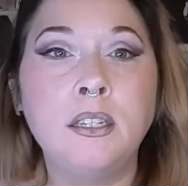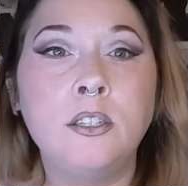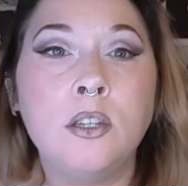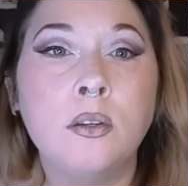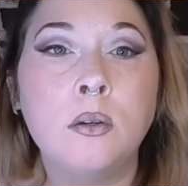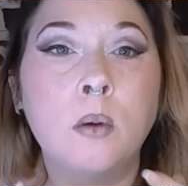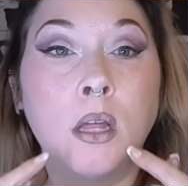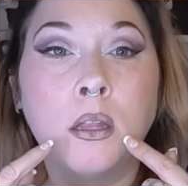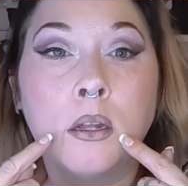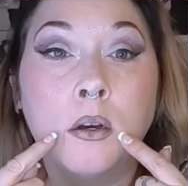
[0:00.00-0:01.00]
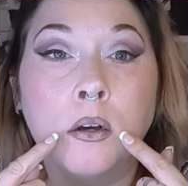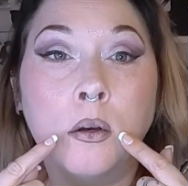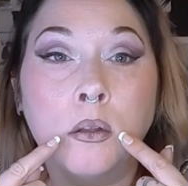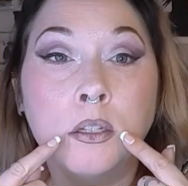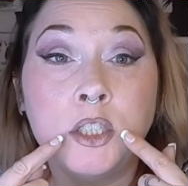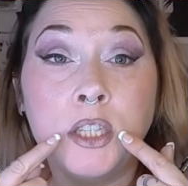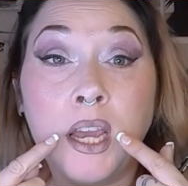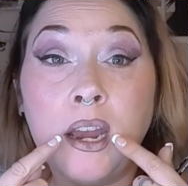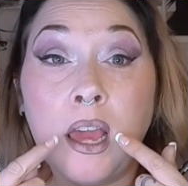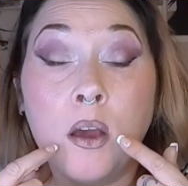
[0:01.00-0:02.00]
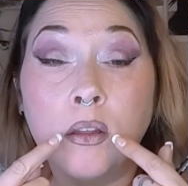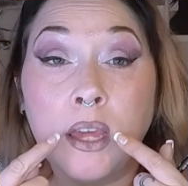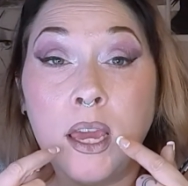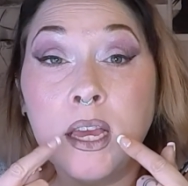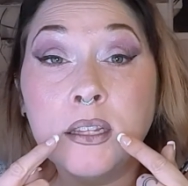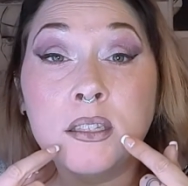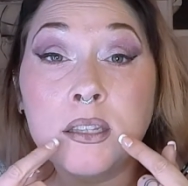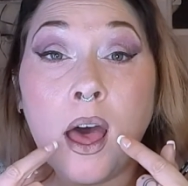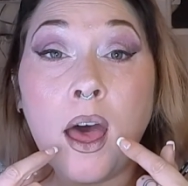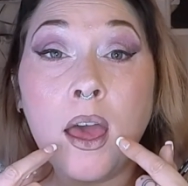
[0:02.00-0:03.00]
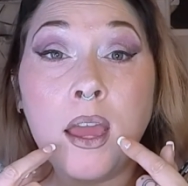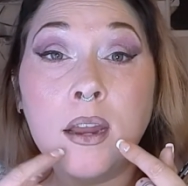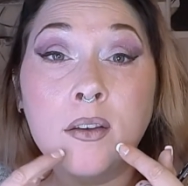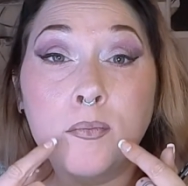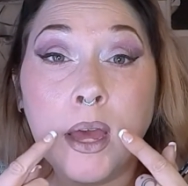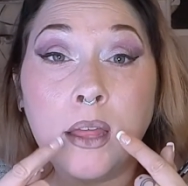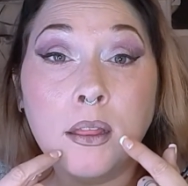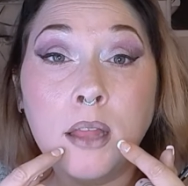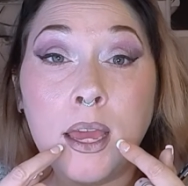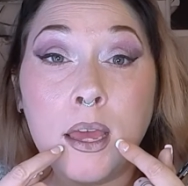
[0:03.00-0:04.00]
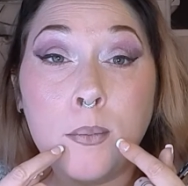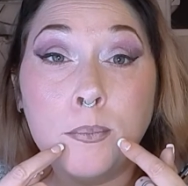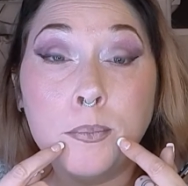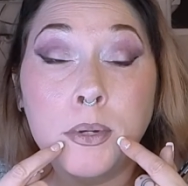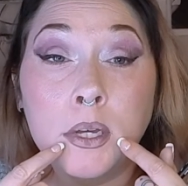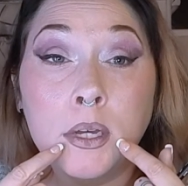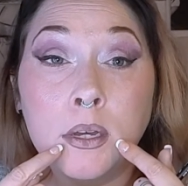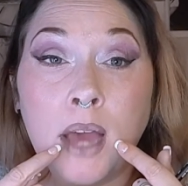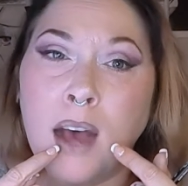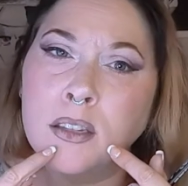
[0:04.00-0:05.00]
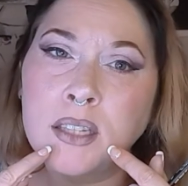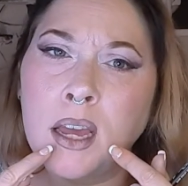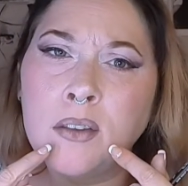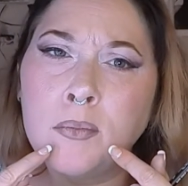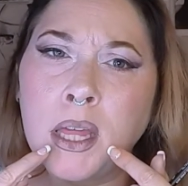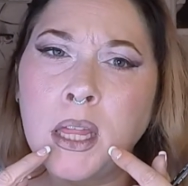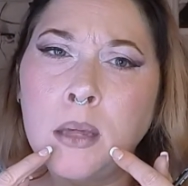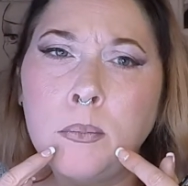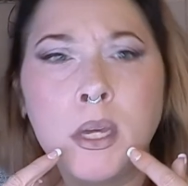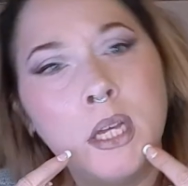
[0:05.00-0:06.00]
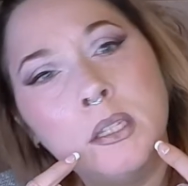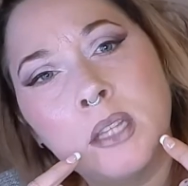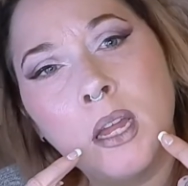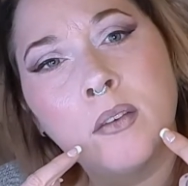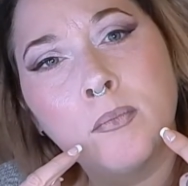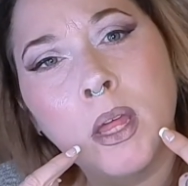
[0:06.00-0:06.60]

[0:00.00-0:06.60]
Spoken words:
to do a little shading on the inside of my lip, outside of my lip, inside of my